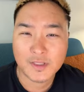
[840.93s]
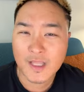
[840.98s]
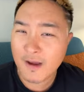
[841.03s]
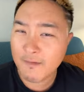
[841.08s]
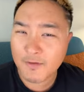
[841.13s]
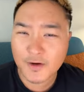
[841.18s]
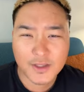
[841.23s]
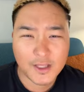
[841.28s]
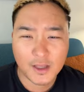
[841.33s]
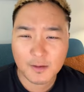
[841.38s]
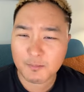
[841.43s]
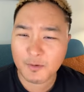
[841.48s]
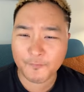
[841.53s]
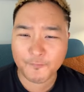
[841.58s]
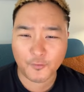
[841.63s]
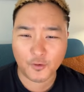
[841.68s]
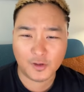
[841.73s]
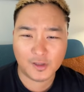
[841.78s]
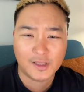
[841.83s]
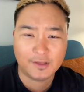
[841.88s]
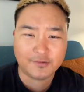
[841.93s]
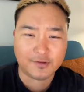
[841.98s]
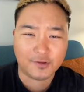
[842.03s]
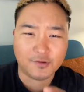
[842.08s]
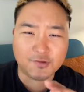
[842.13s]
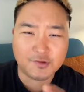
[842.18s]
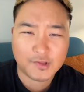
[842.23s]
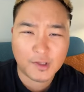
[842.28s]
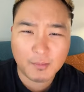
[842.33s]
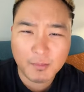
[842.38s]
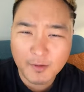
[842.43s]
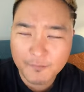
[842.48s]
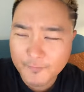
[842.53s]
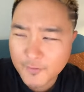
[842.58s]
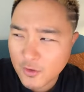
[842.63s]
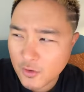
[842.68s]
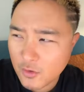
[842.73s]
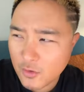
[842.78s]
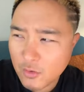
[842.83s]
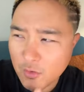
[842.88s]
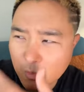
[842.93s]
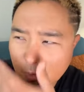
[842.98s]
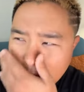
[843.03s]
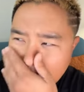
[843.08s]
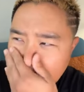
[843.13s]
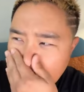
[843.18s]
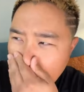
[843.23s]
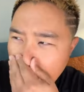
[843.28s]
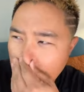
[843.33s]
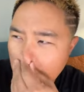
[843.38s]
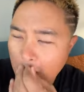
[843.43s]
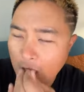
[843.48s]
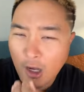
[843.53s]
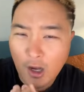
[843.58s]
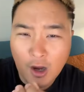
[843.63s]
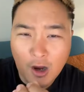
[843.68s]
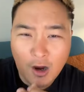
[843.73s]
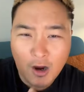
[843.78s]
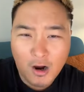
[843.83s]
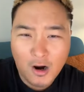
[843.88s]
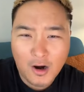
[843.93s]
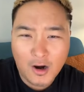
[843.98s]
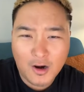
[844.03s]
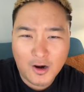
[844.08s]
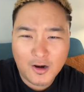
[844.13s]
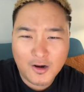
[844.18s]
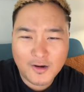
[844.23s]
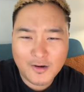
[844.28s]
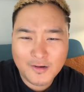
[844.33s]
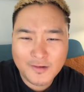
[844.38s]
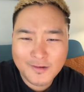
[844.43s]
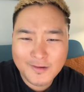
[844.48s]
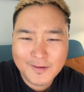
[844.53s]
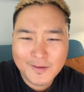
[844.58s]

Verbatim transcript: Never done before. Listen, some of you are